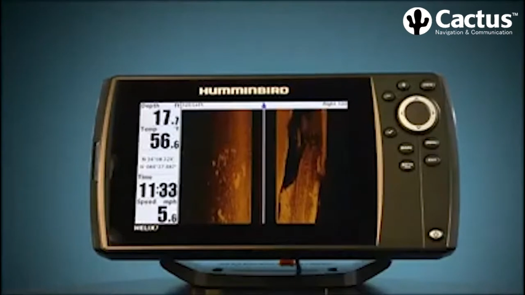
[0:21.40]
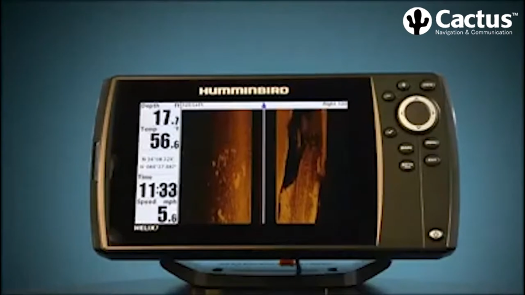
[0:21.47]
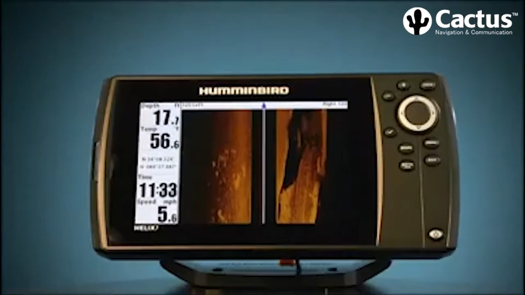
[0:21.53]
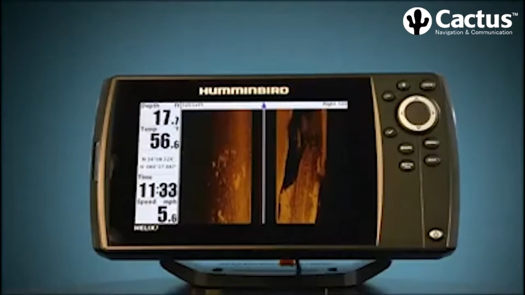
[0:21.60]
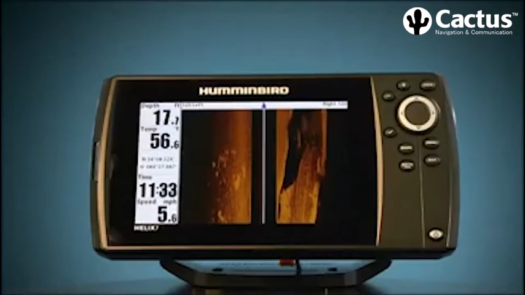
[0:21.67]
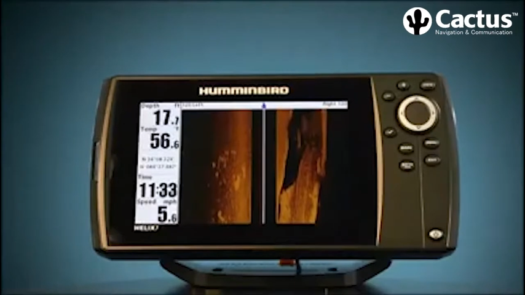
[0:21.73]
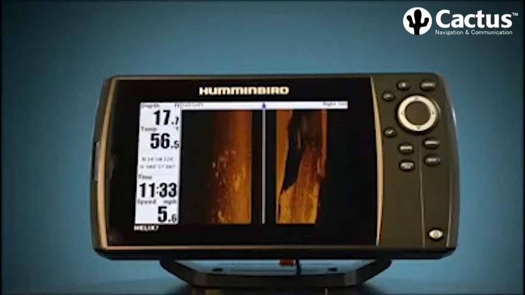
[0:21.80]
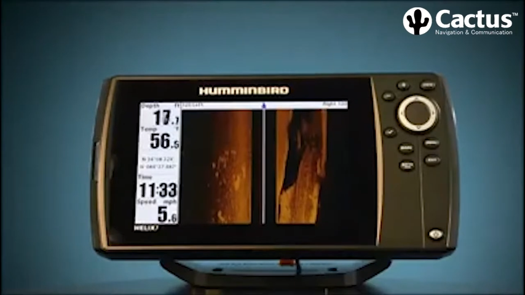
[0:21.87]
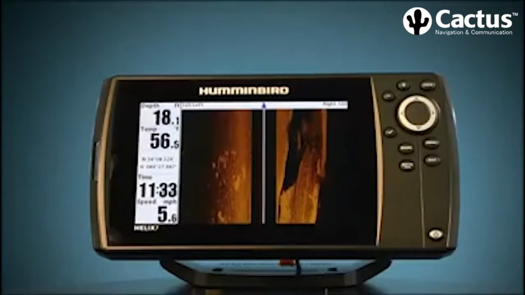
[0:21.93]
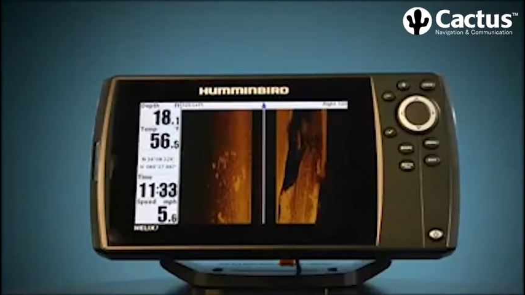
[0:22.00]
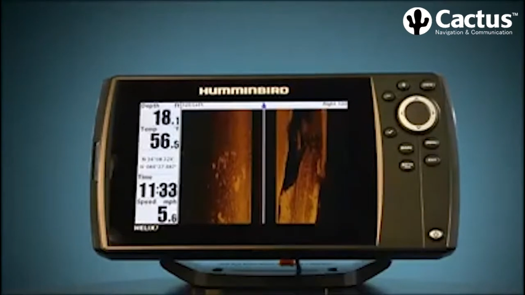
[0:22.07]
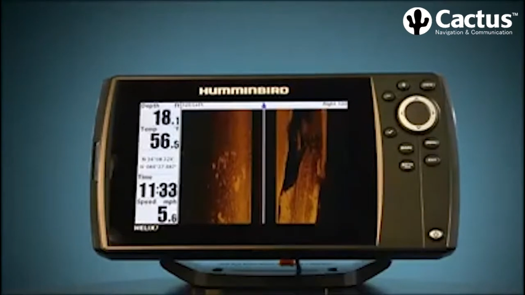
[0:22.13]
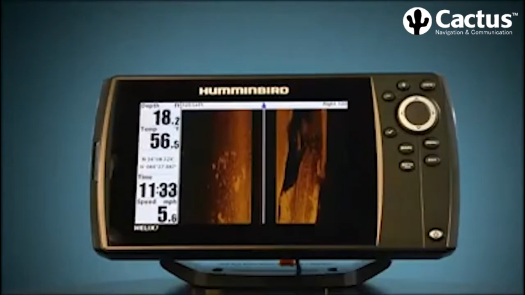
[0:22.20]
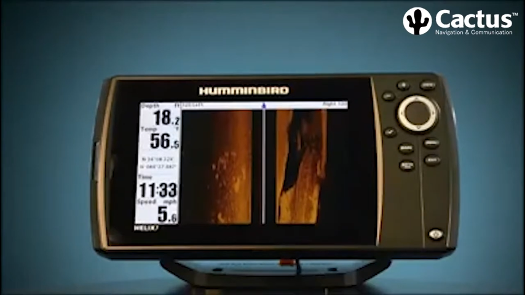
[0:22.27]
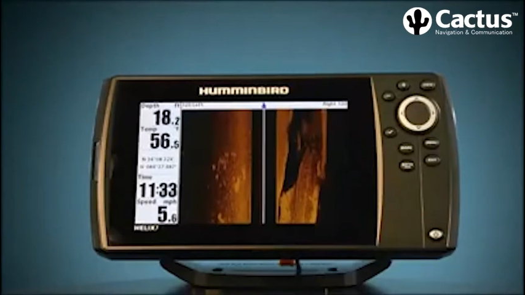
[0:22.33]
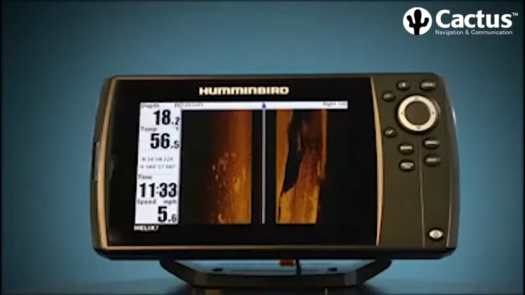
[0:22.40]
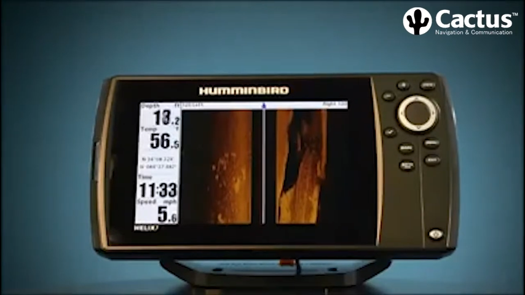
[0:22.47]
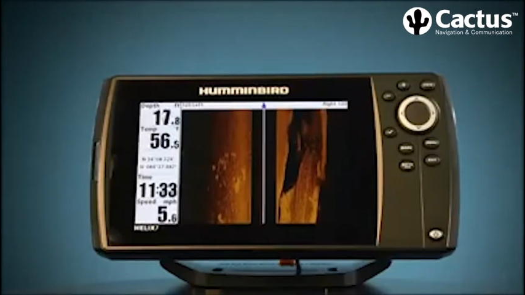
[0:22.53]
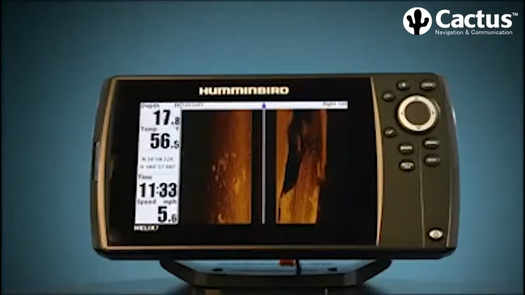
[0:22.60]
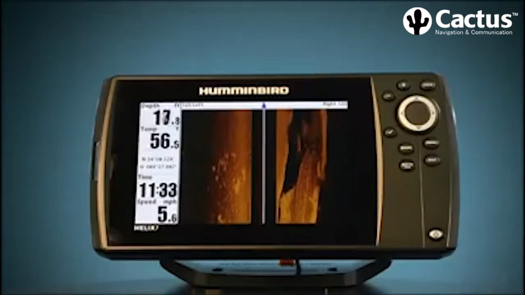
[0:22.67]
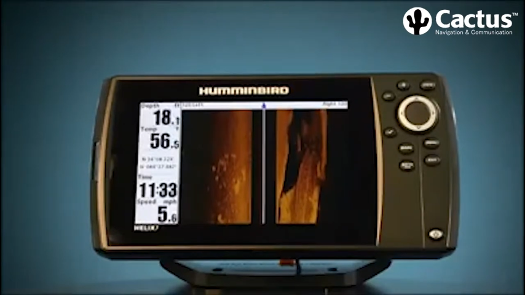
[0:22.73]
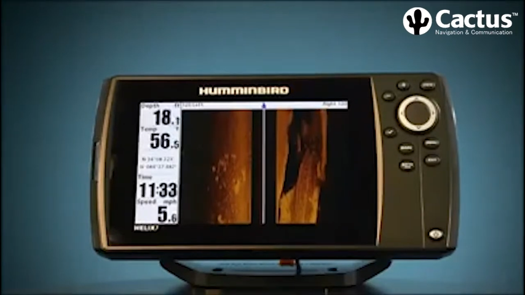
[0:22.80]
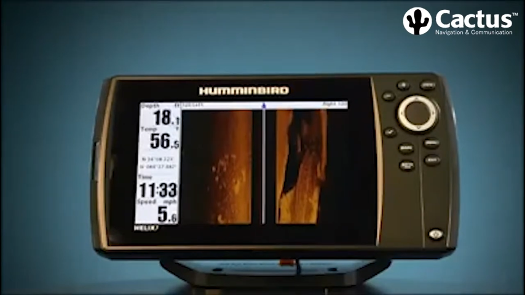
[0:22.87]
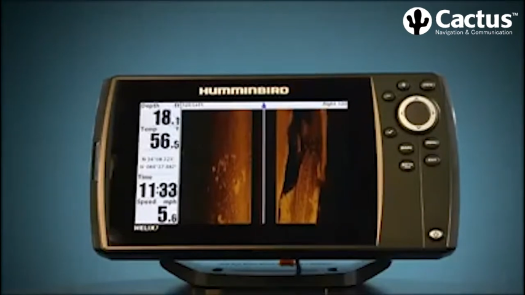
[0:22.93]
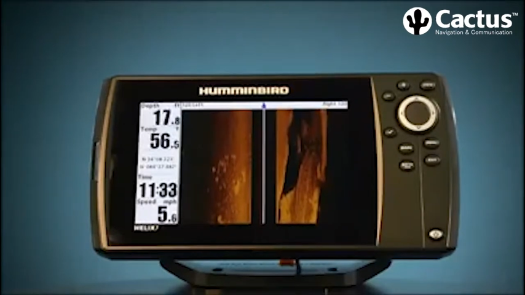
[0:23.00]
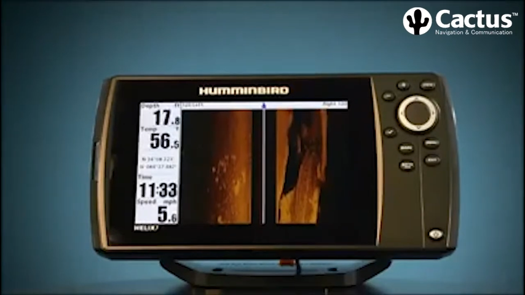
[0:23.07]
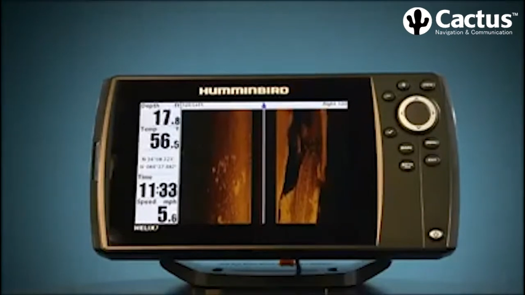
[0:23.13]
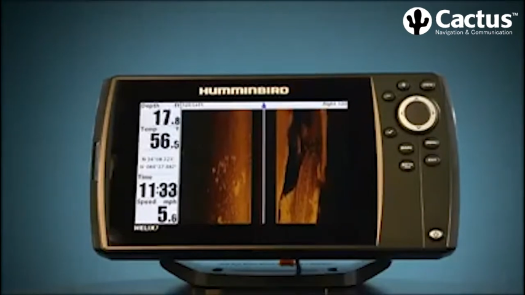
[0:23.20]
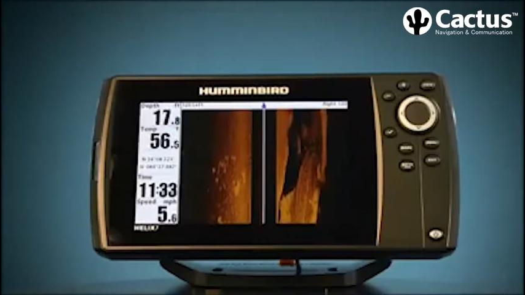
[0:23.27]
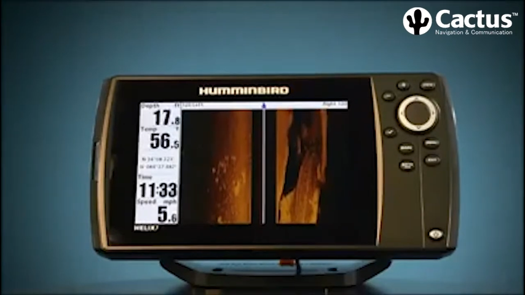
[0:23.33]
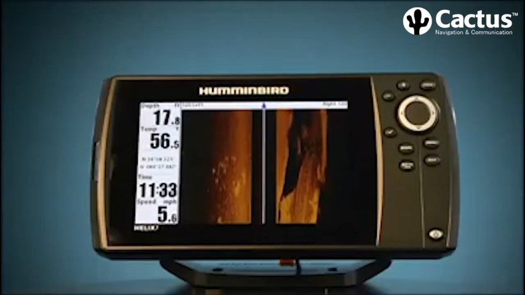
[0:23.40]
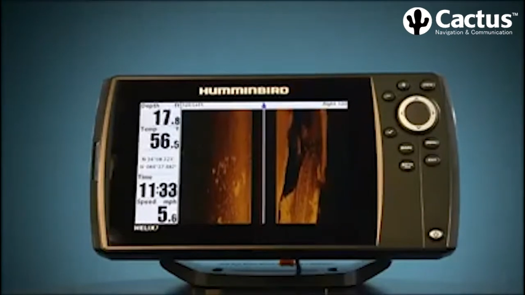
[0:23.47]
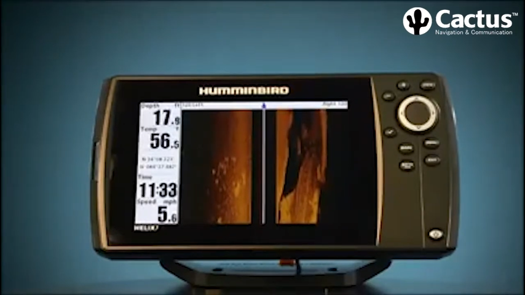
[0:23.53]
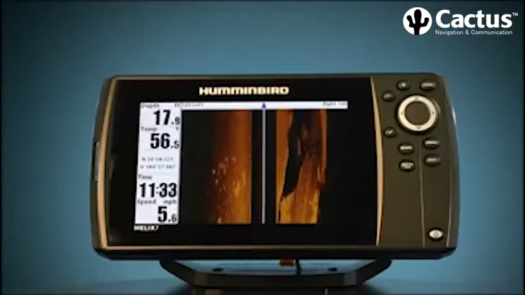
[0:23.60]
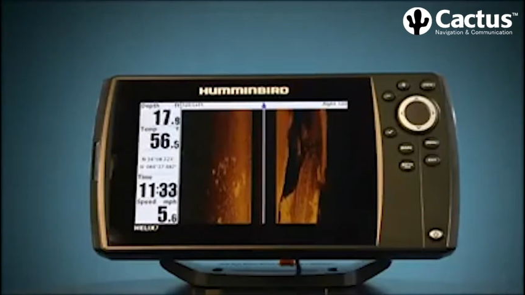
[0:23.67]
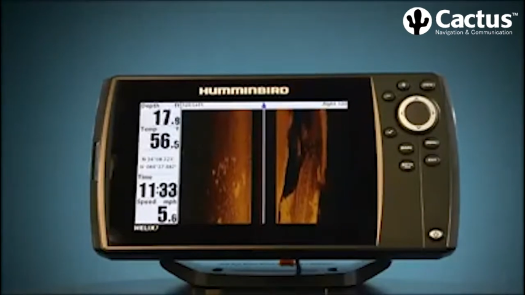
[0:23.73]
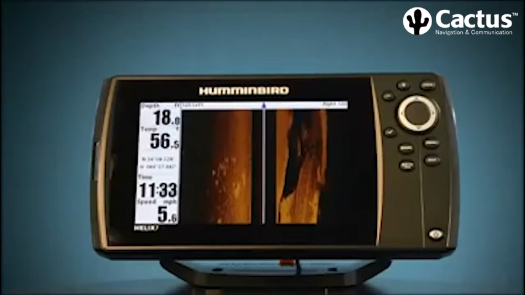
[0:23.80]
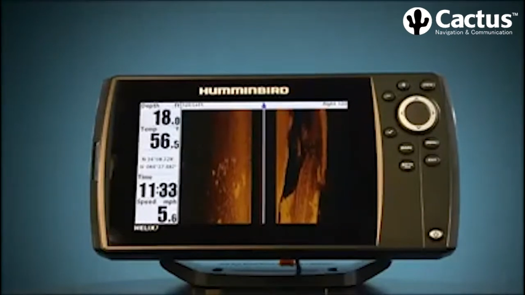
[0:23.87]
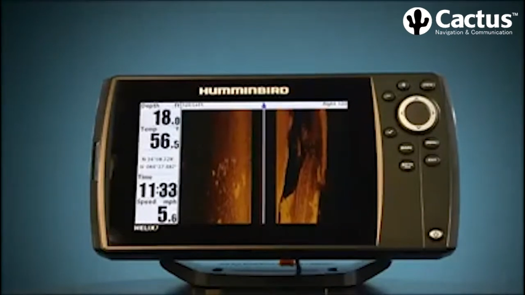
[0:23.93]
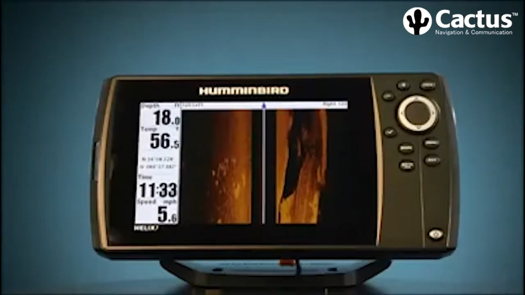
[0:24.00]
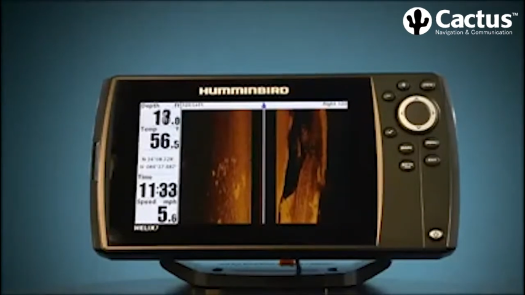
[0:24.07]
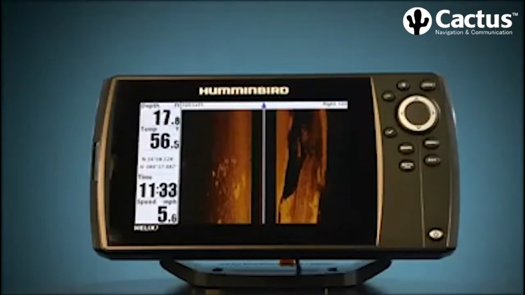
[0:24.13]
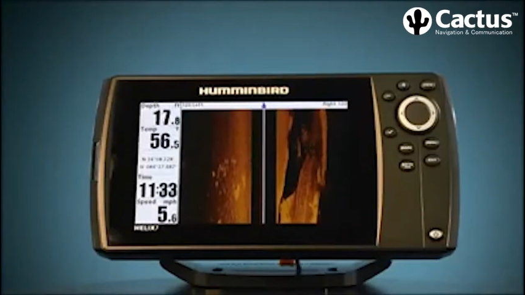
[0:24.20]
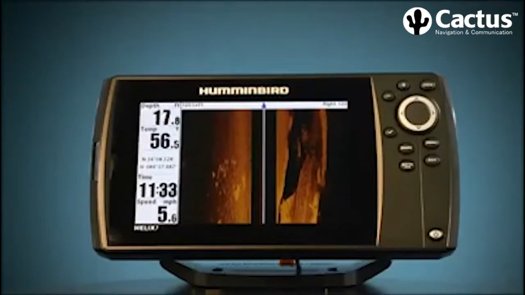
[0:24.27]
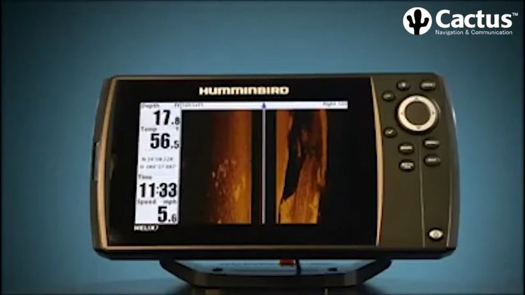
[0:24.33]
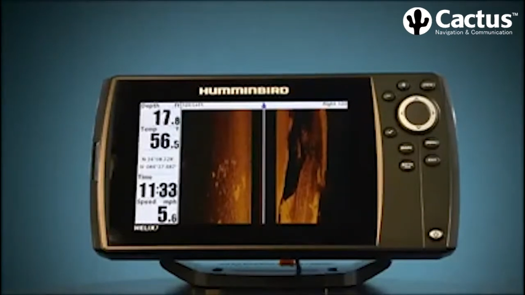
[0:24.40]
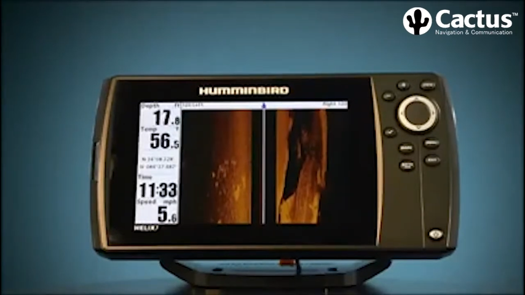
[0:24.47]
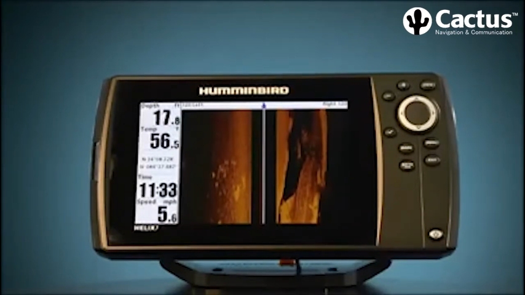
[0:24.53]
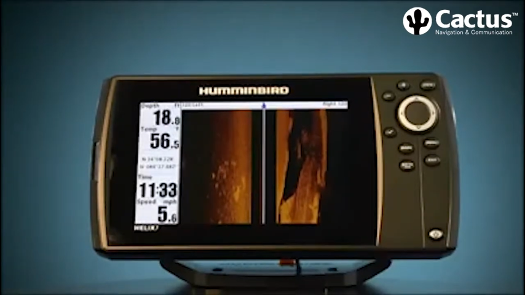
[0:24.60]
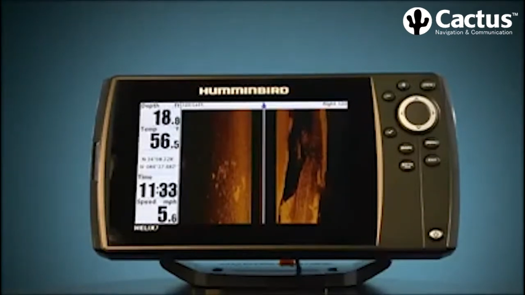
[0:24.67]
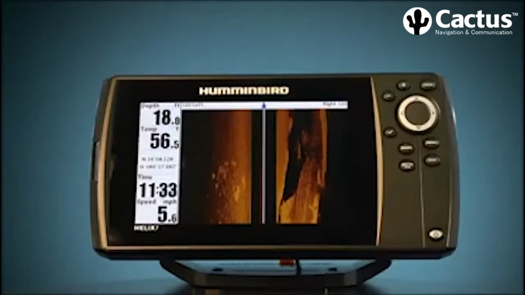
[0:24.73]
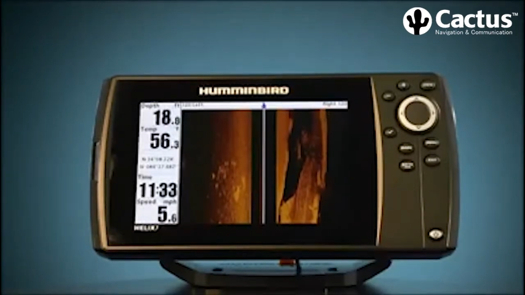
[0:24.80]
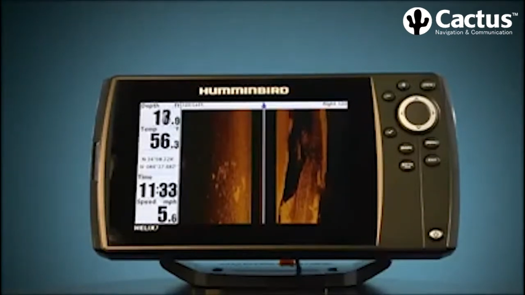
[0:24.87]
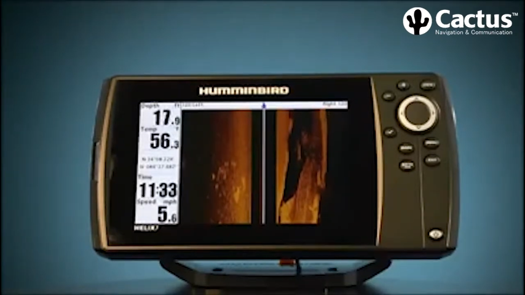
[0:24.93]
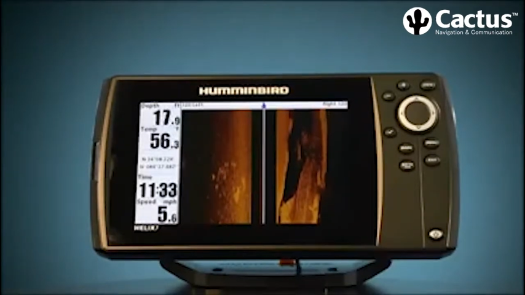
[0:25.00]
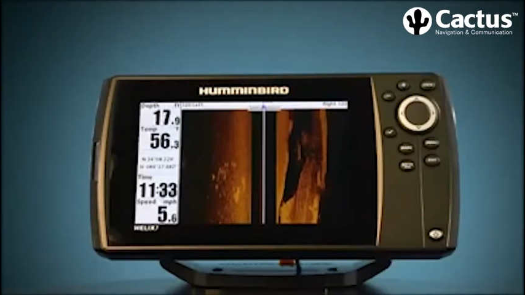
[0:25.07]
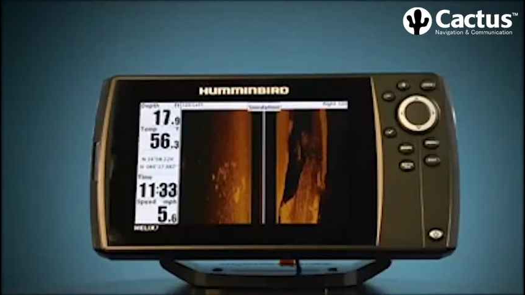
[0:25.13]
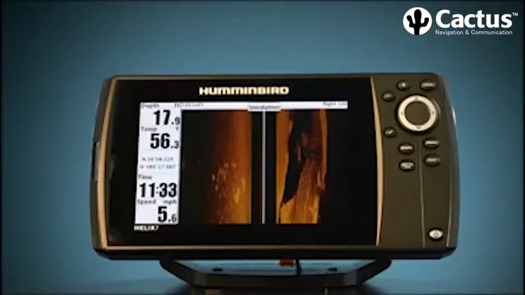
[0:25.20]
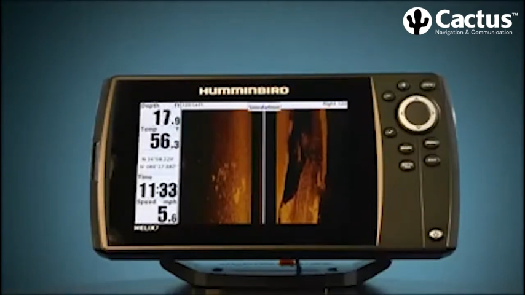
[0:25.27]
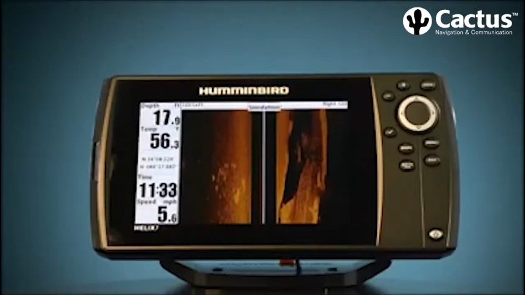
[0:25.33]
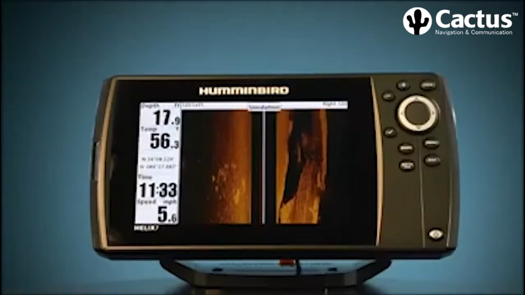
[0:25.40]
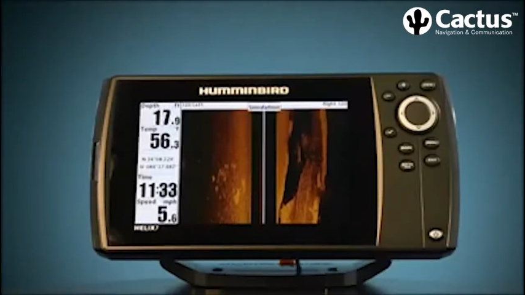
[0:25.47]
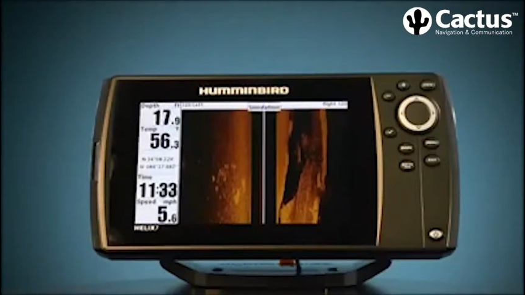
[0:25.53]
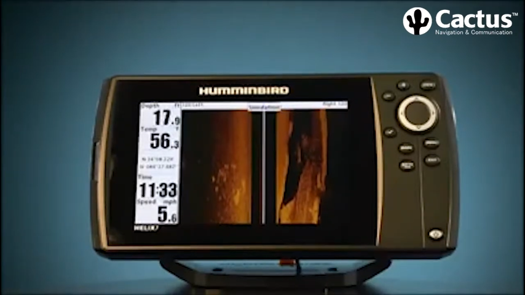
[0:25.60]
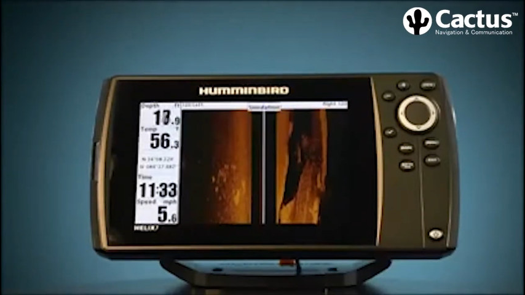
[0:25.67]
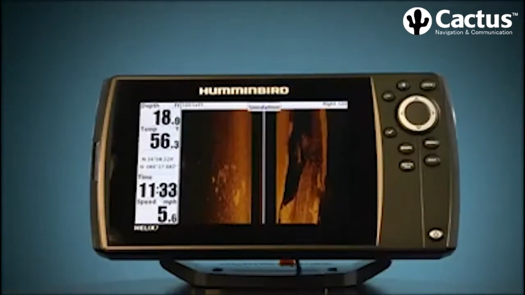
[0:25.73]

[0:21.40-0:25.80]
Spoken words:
[unreadable: no face in view]